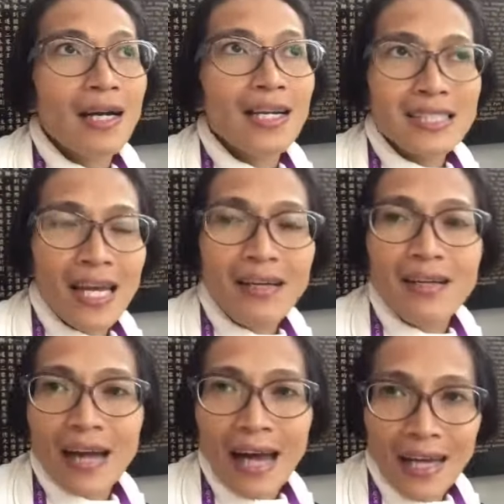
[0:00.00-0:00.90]

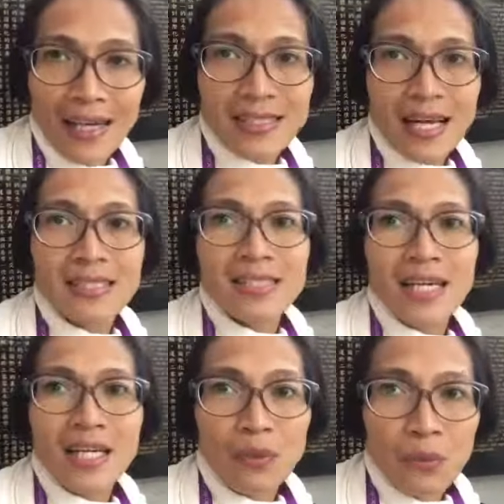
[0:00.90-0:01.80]
categorized as
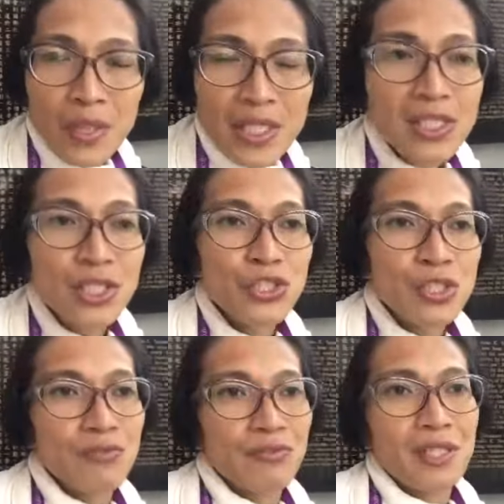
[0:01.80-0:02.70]
a research
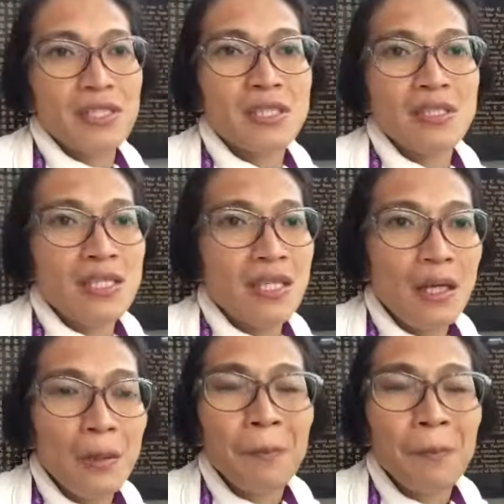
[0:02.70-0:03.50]
university.